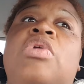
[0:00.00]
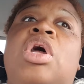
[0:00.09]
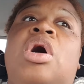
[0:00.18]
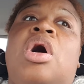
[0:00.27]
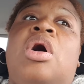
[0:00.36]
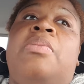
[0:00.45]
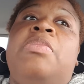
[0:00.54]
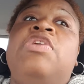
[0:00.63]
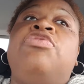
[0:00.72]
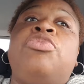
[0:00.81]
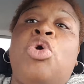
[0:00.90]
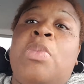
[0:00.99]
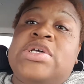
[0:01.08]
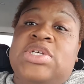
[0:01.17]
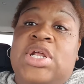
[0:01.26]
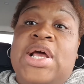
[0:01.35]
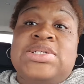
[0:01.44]
um, even though my
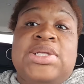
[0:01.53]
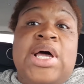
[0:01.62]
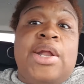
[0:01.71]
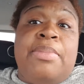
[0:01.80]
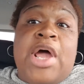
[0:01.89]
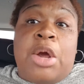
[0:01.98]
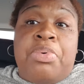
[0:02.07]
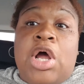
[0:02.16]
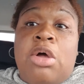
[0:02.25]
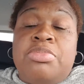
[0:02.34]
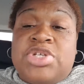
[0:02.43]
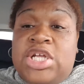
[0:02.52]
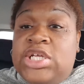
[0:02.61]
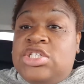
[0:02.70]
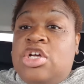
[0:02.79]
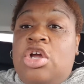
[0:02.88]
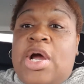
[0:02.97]
son has a lot of back problems, I
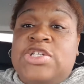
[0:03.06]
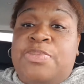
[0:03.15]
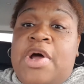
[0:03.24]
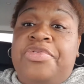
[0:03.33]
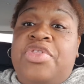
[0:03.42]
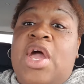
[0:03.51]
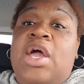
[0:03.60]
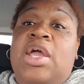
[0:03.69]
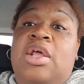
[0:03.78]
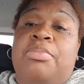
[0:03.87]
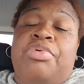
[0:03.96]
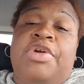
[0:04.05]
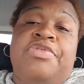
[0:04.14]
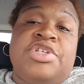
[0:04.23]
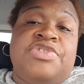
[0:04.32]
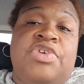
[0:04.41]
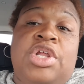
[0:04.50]
did tell you guys about that in a
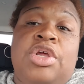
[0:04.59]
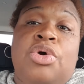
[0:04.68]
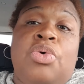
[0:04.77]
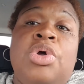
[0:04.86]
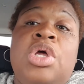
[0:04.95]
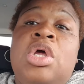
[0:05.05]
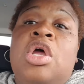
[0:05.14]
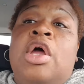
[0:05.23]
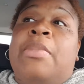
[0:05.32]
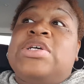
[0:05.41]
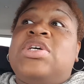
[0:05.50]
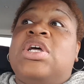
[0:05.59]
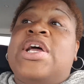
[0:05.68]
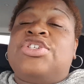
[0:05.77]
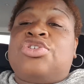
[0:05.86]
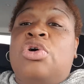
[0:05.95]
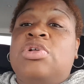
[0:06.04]
previous video. My son
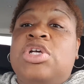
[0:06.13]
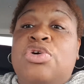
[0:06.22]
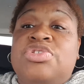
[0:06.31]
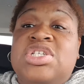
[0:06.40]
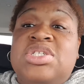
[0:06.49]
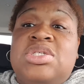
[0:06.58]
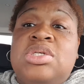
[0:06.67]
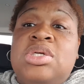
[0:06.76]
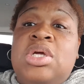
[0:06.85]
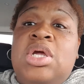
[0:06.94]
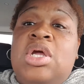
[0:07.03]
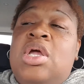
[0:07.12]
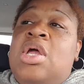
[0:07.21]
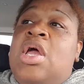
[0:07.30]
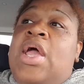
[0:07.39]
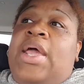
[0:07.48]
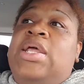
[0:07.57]
has scoliosis
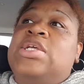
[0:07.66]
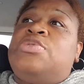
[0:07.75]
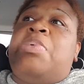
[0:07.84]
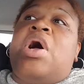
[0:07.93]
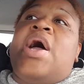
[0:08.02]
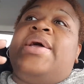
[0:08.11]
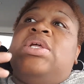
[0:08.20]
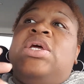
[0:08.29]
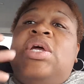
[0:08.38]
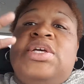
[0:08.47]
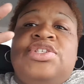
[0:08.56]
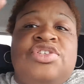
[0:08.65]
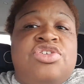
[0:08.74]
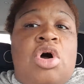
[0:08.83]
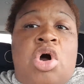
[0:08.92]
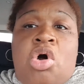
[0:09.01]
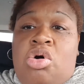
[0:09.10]
and his spine is just
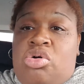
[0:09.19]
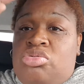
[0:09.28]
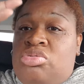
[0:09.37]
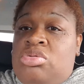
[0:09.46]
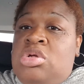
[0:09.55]
all